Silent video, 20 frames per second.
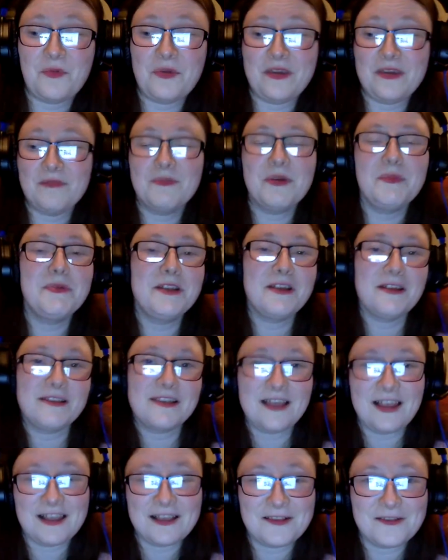we maybe not
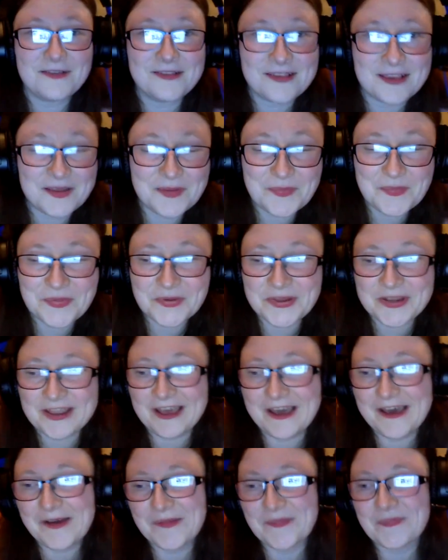selling sunset but
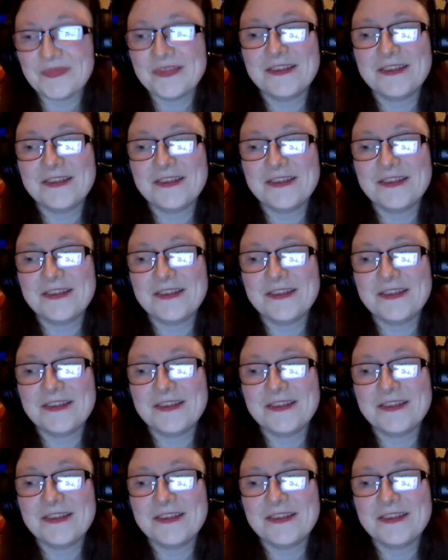um,